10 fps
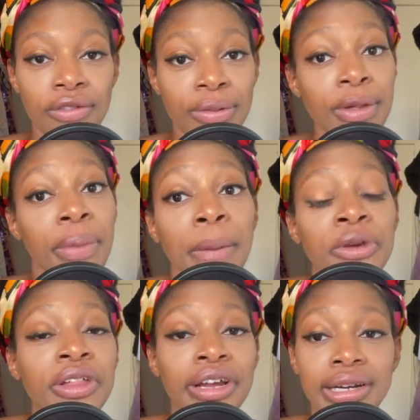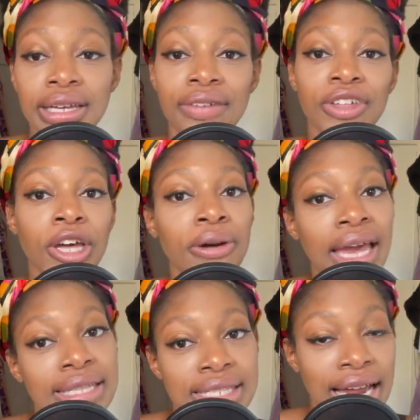From the popularity of the
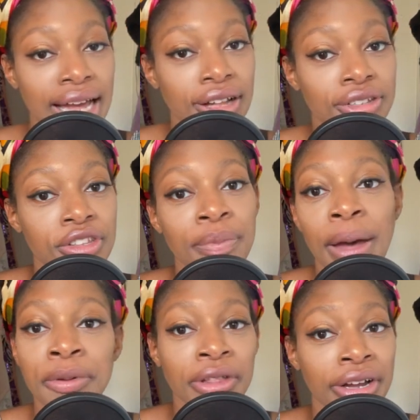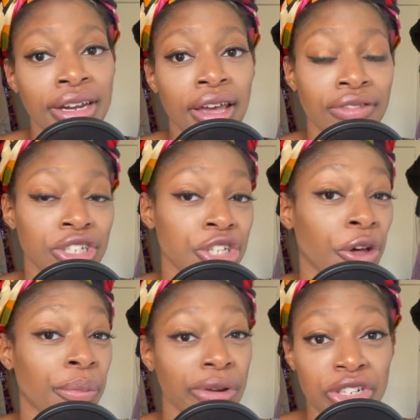coquette style to the popularity of the
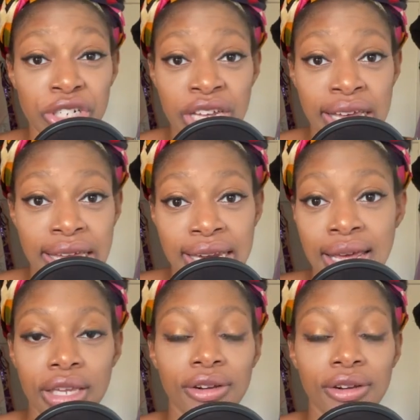show Bridgerton.